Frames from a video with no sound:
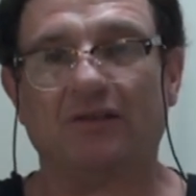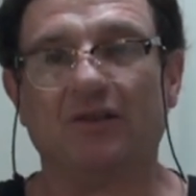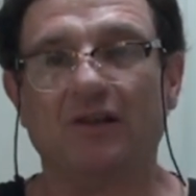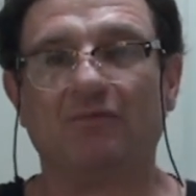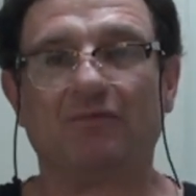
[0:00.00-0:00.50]
So
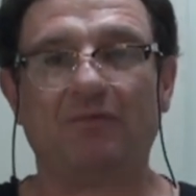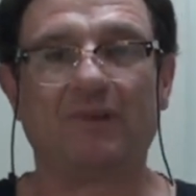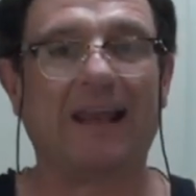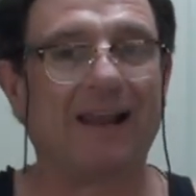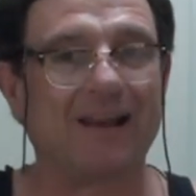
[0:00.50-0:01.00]
you
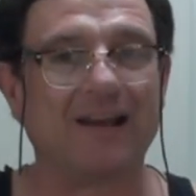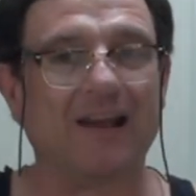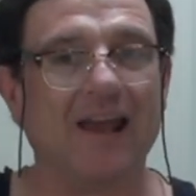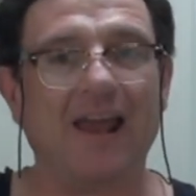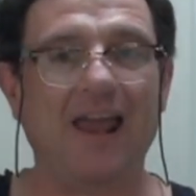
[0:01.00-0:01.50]
get
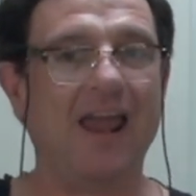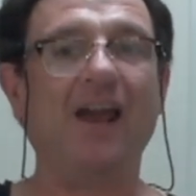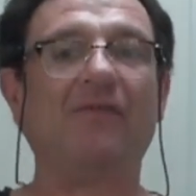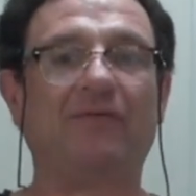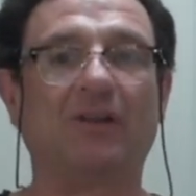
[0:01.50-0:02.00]
like
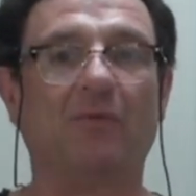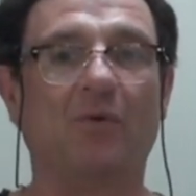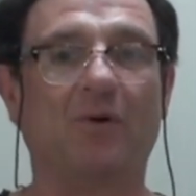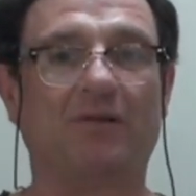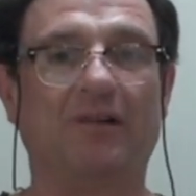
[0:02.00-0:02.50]
half the
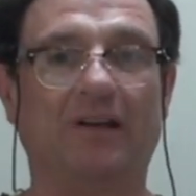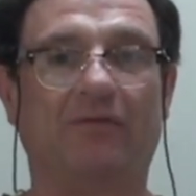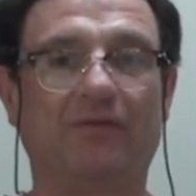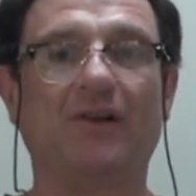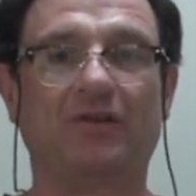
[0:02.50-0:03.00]
water in the
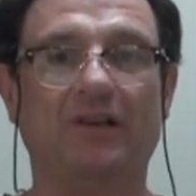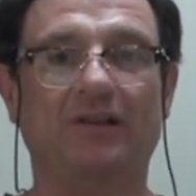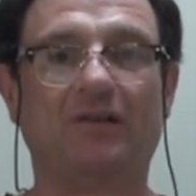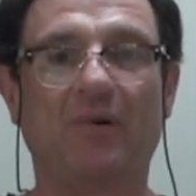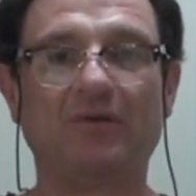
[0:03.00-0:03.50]
flush that
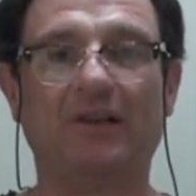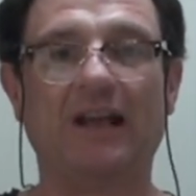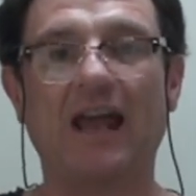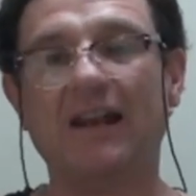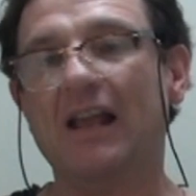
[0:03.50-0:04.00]
you're supposed to
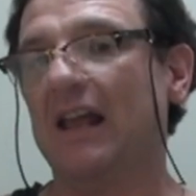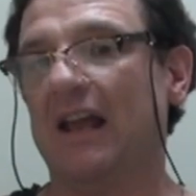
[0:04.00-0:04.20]
get,